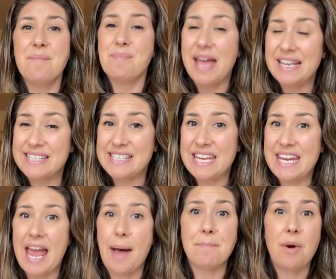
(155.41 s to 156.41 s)

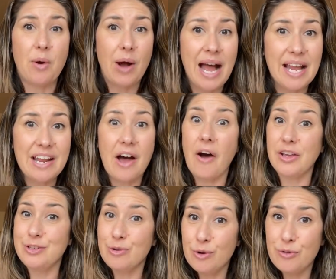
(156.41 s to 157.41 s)
Betsy and Moana are
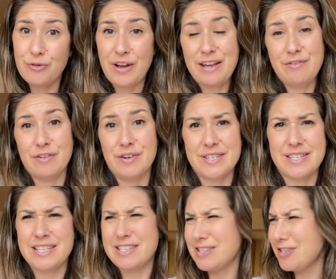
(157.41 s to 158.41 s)
your
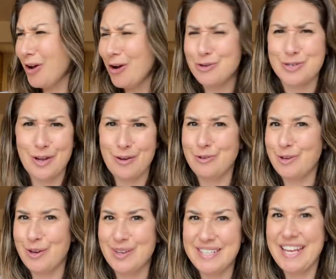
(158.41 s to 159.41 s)
favourites. So, so
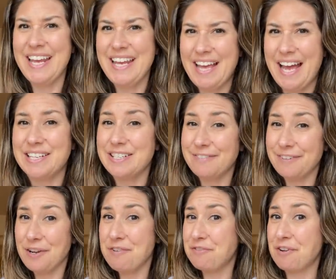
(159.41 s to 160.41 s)
good. And a
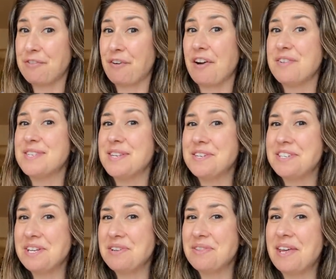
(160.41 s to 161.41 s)
vote for Frozen
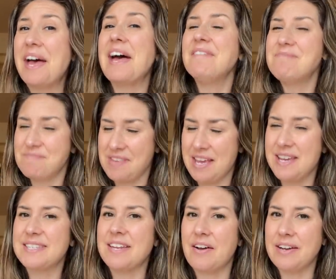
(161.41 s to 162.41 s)
2 there.
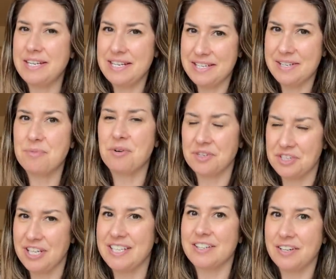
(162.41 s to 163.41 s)
Yes, I need to
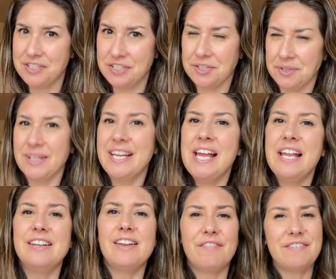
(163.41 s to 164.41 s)
watch it, I do.
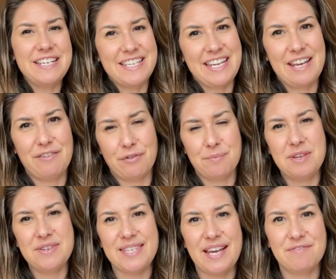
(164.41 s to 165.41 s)
Lovely to hear from
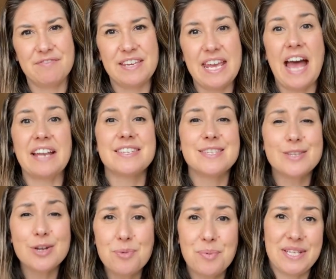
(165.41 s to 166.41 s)
you, Samvi, and
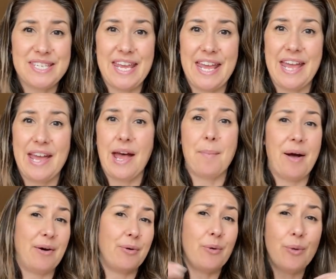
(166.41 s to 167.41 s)
super to hear
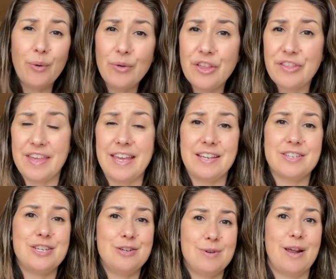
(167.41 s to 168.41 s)
about all the things
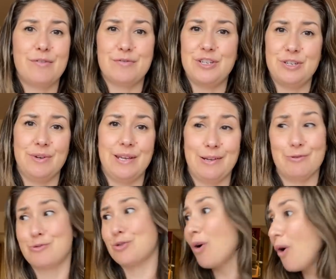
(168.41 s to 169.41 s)
you love doing
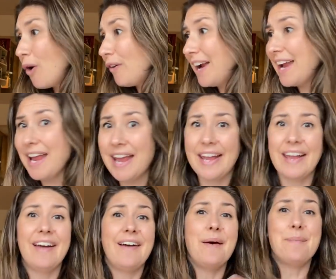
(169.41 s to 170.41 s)
drawing,
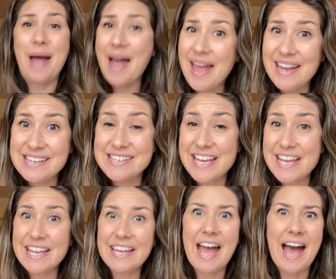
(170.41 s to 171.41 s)

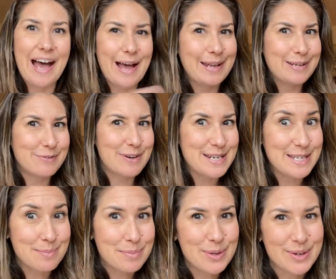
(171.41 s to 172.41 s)
painting, and
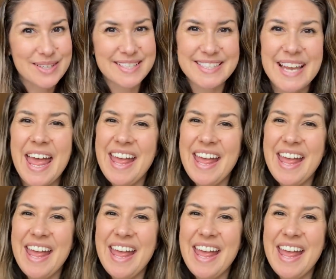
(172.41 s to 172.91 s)
reading books.